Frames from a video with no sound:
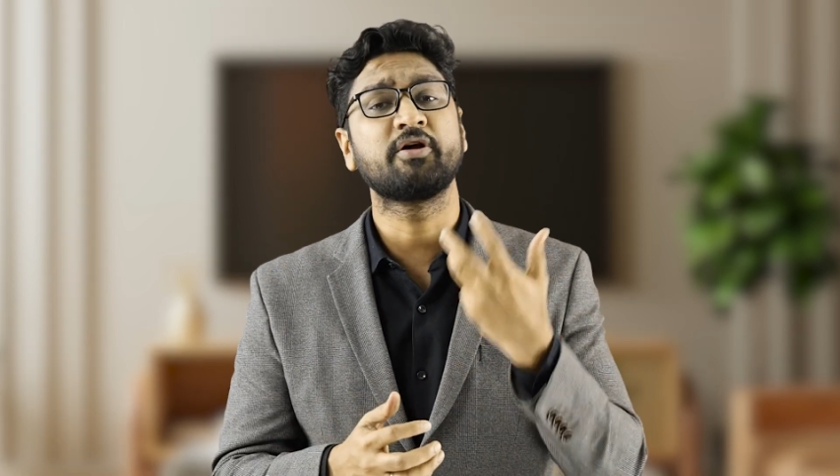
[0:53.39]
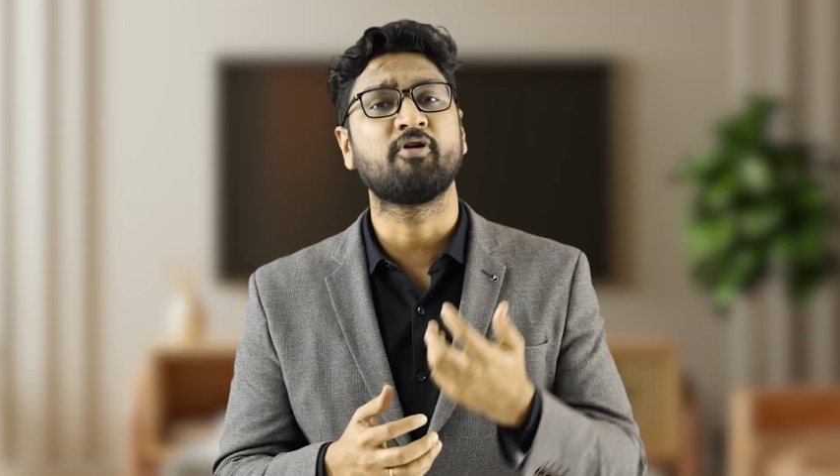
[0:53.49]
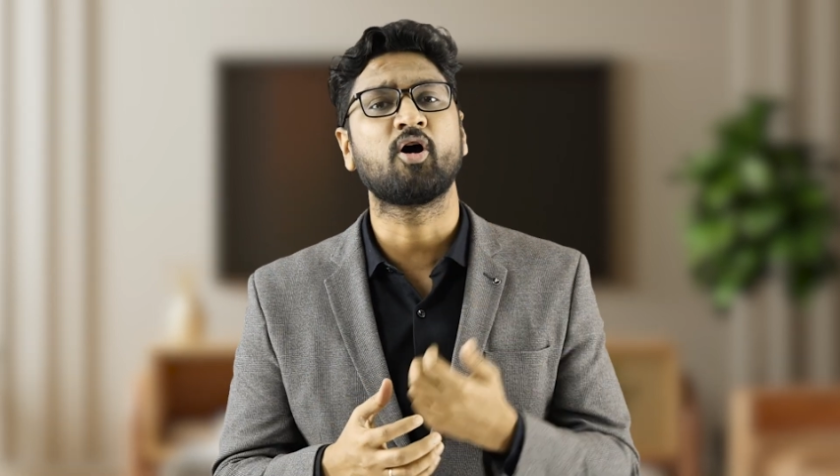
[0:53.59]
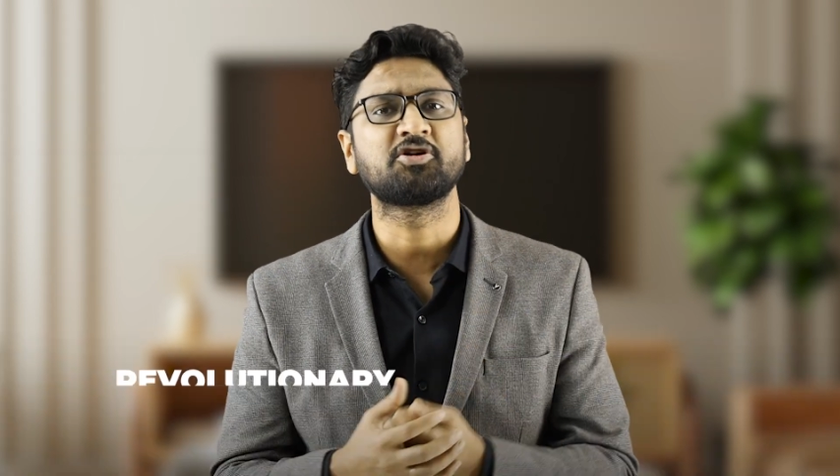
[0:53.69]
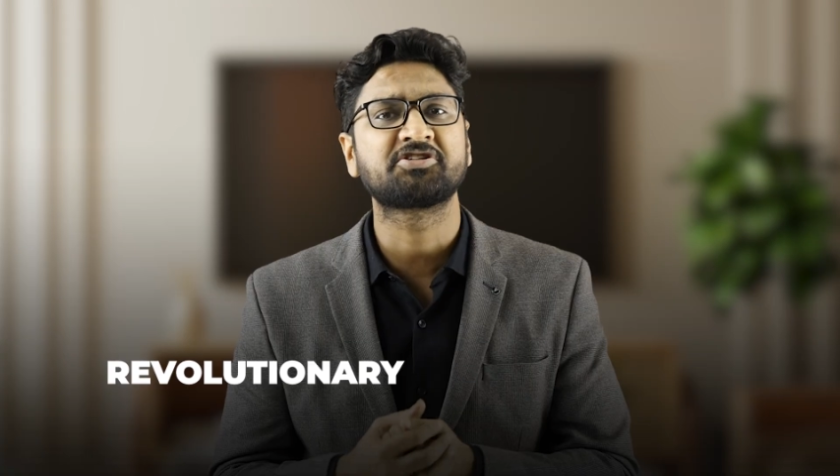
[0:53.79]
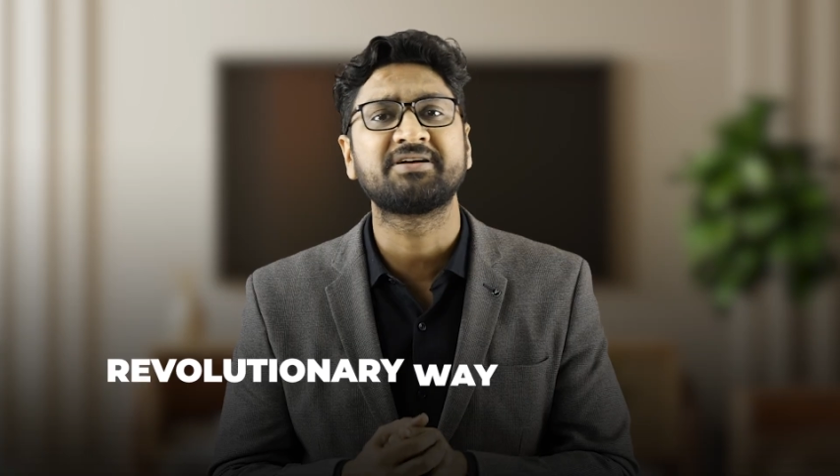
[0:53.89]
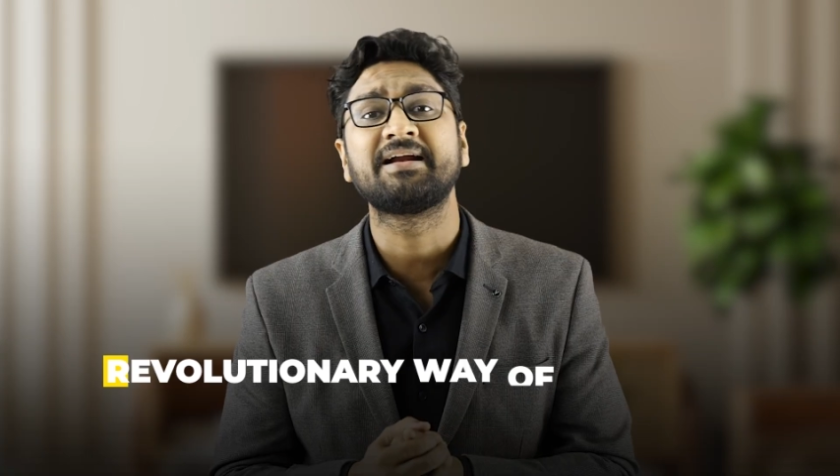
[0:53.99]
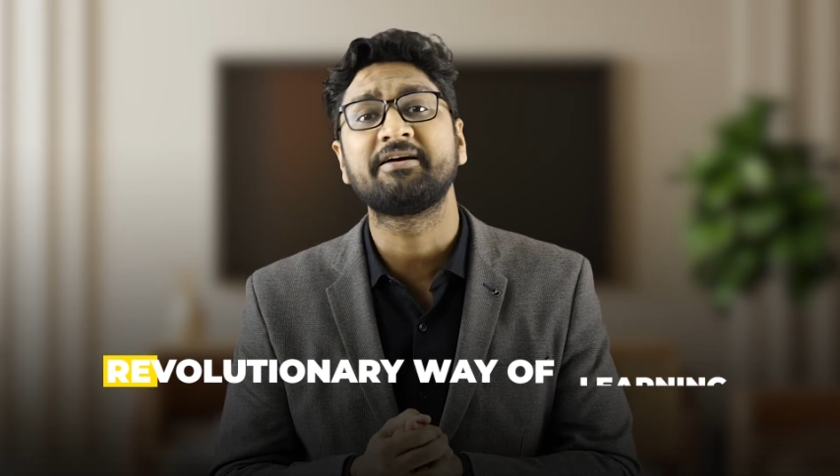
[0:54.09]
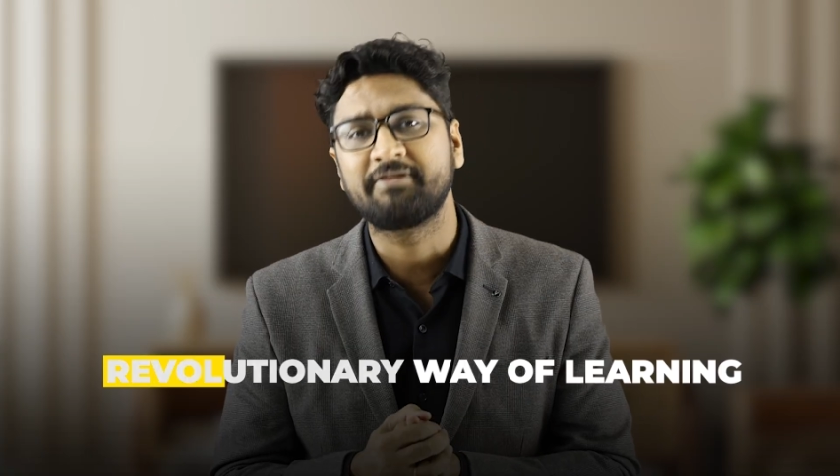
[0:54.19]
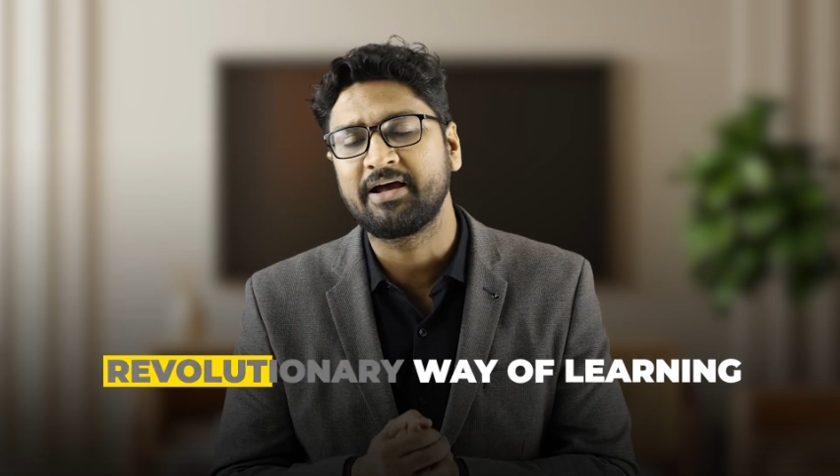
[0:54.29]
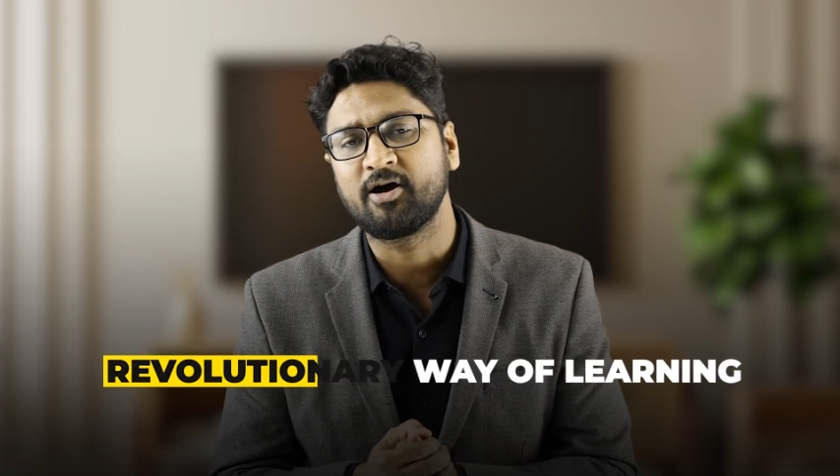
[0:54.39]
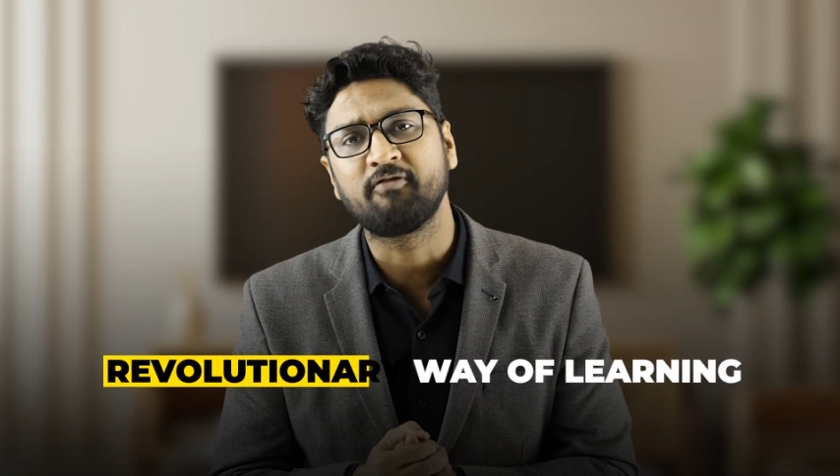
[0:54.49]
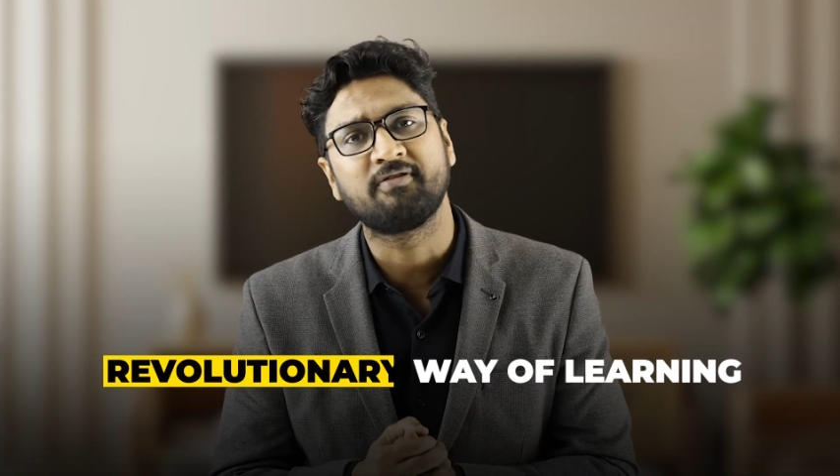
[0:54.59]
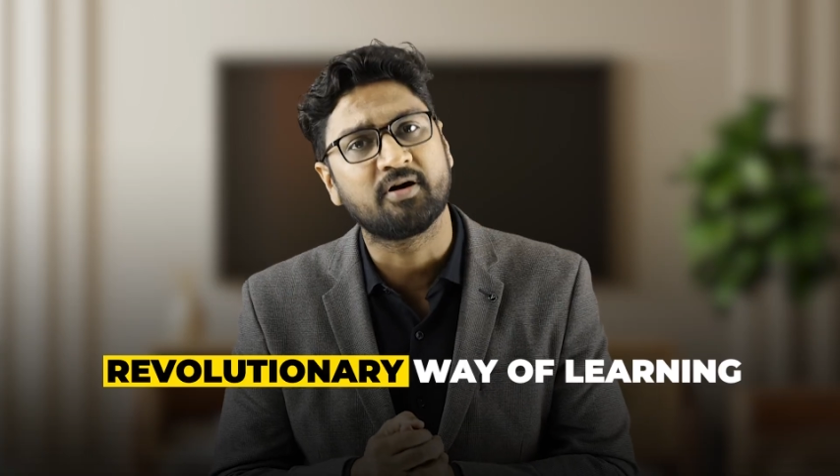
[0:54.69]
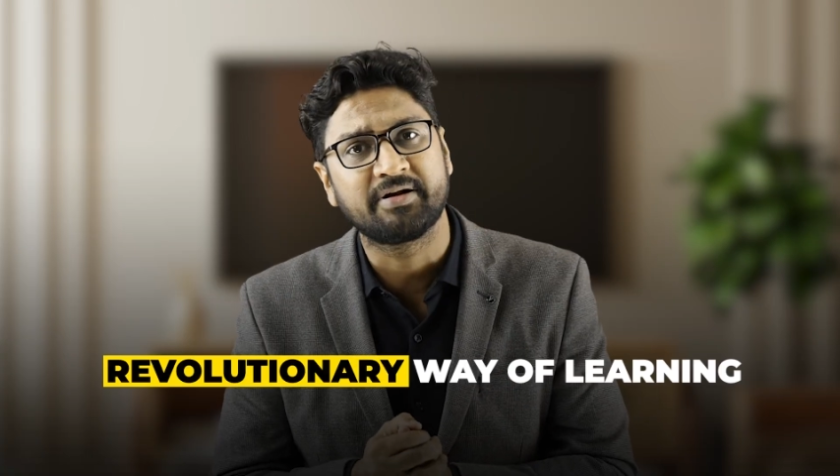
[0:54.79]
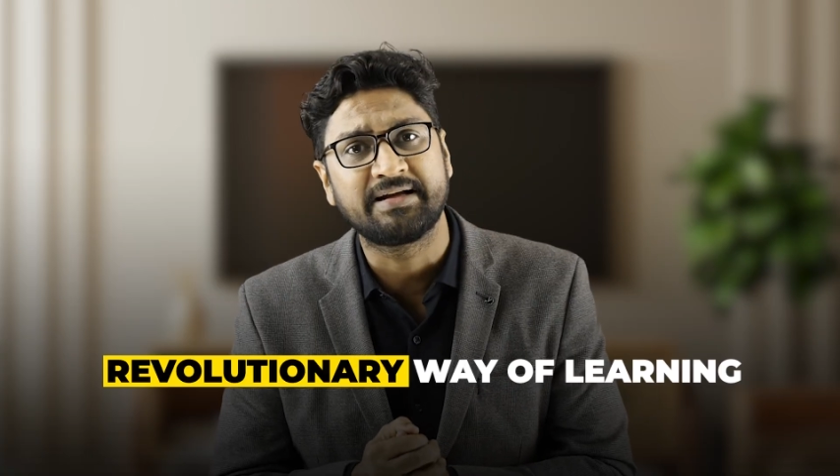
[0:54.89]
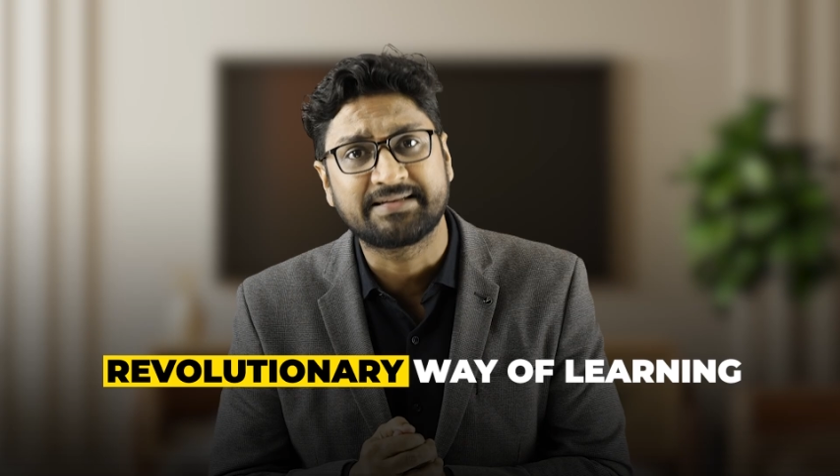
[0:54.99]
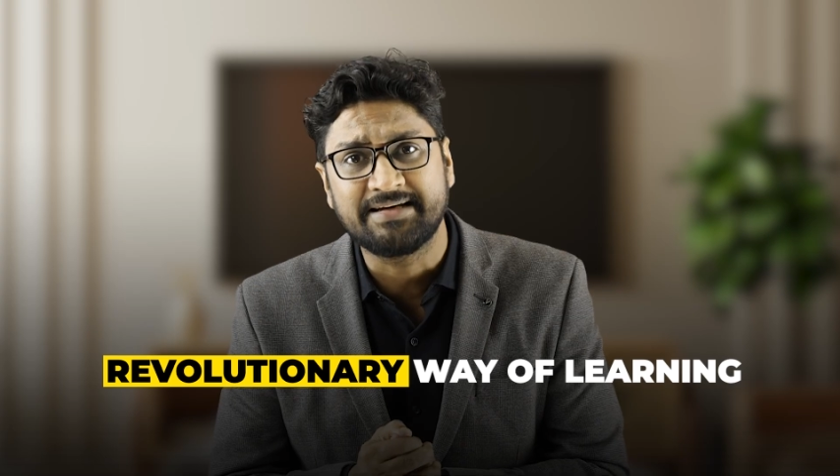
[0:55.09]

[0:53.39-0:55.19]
revolutionary way of learning